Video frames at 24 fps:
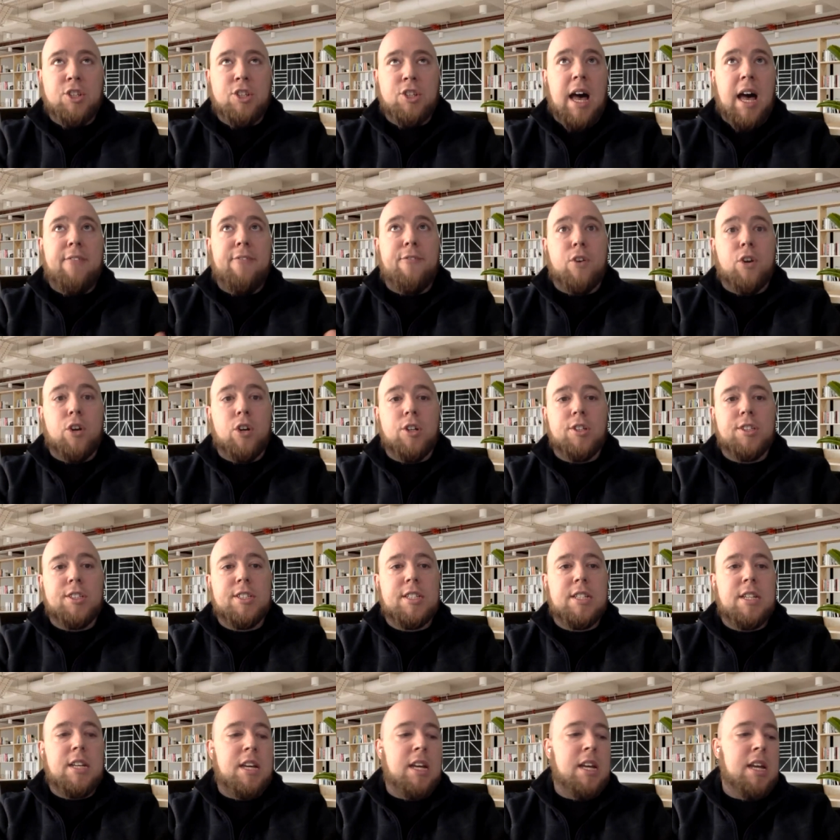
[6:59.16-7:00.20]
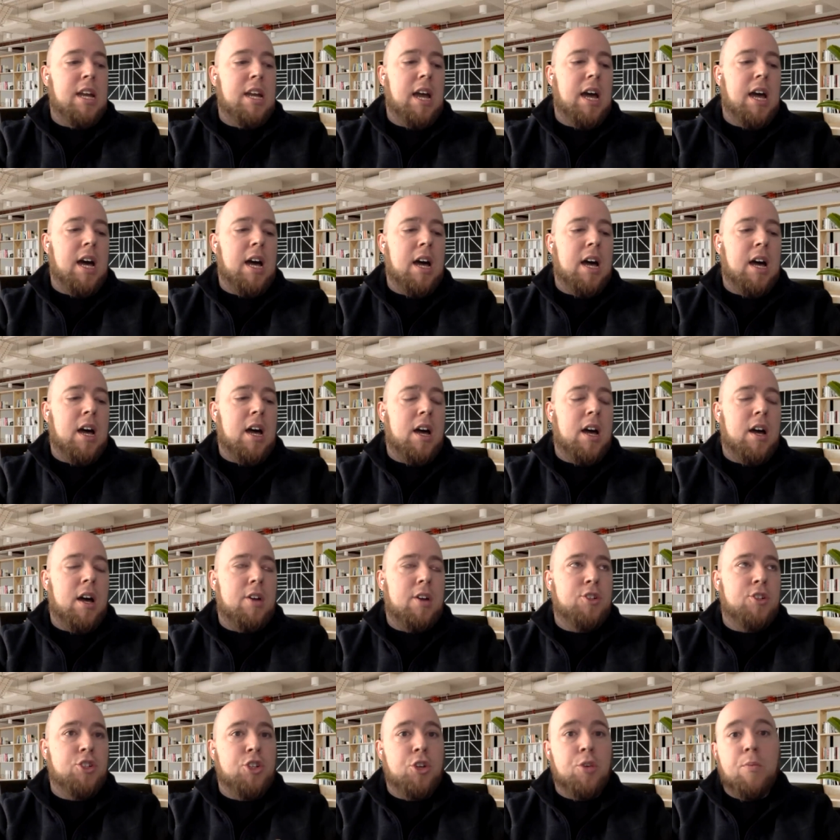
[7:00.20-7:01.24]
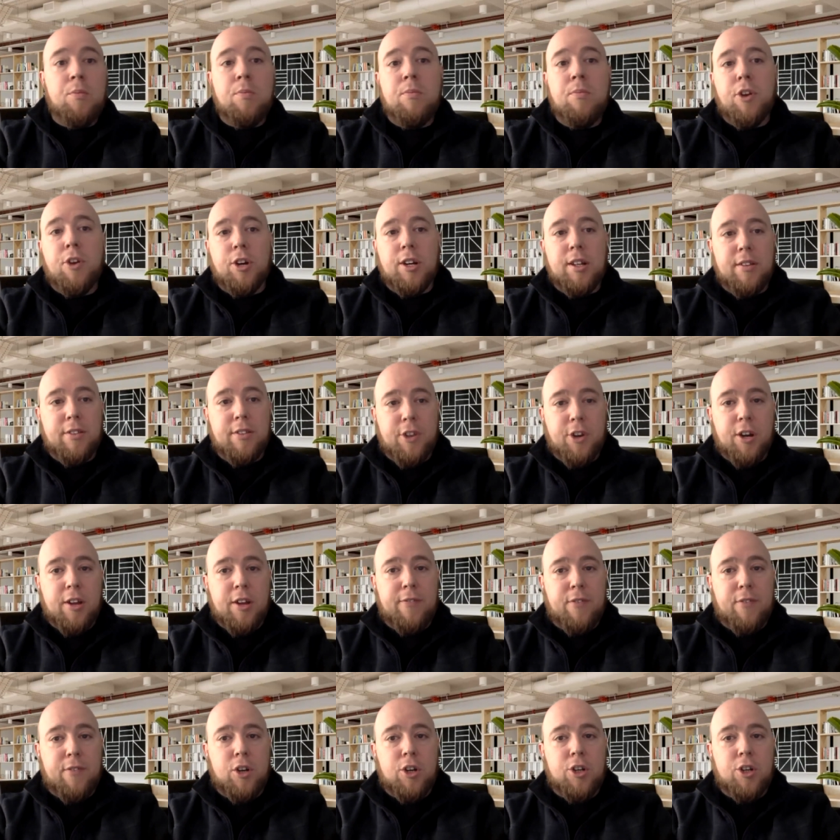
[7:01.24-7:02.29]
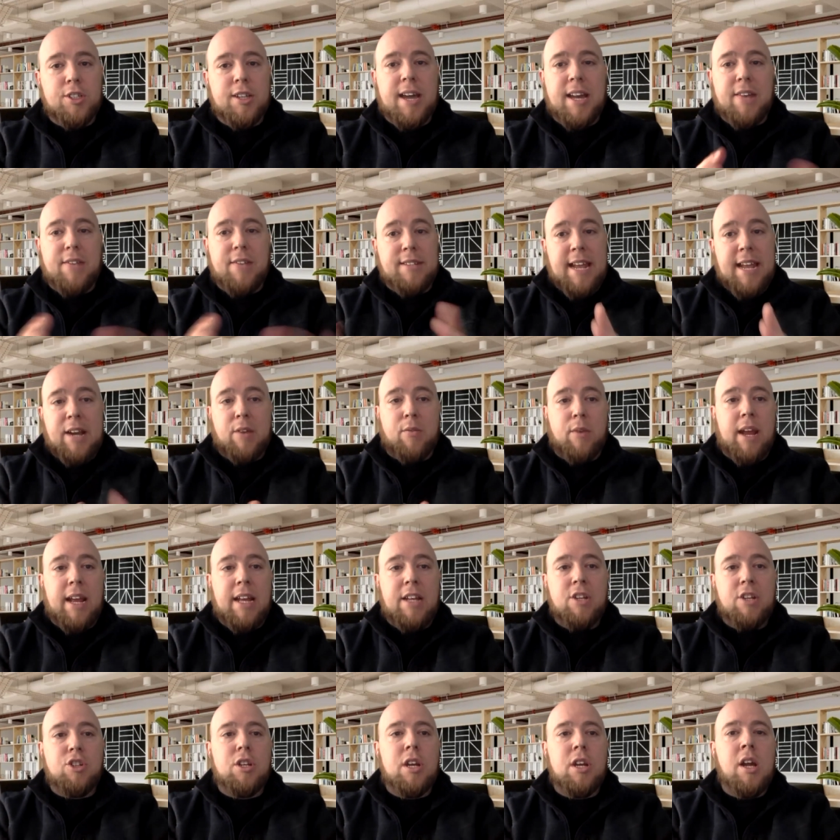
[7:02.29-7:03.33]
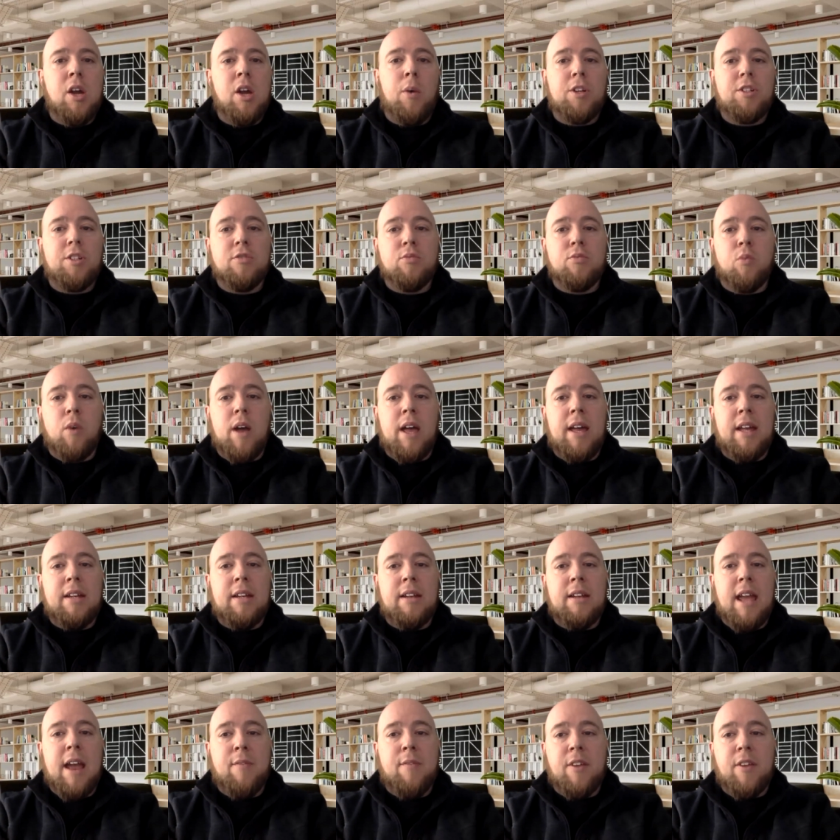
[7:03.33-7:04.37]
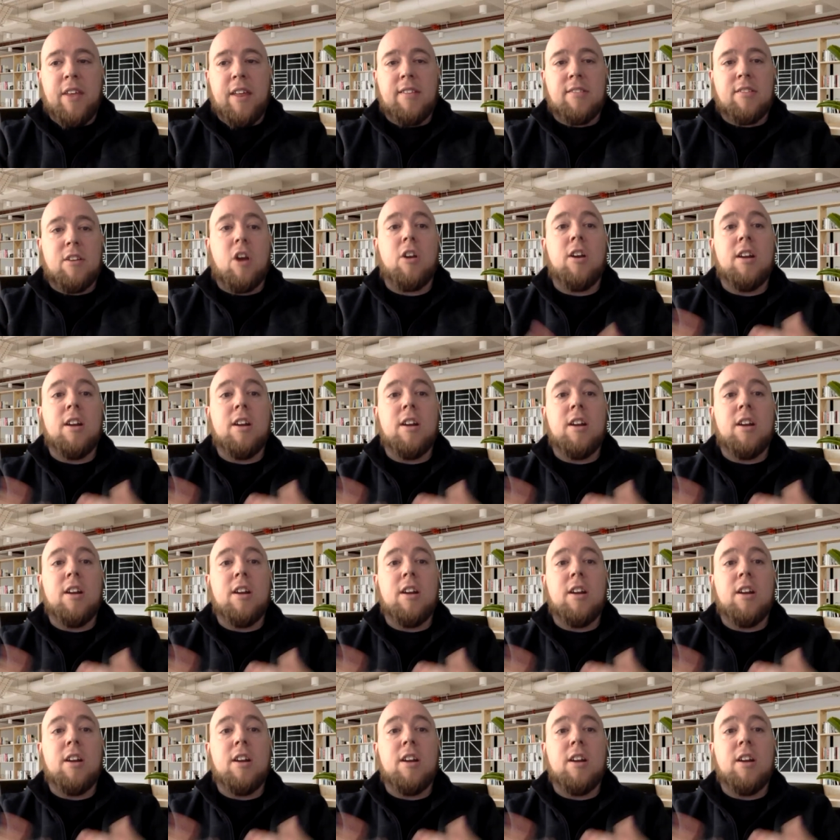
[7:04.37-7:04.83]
July 1st, June 31st kind of date range, which is when everything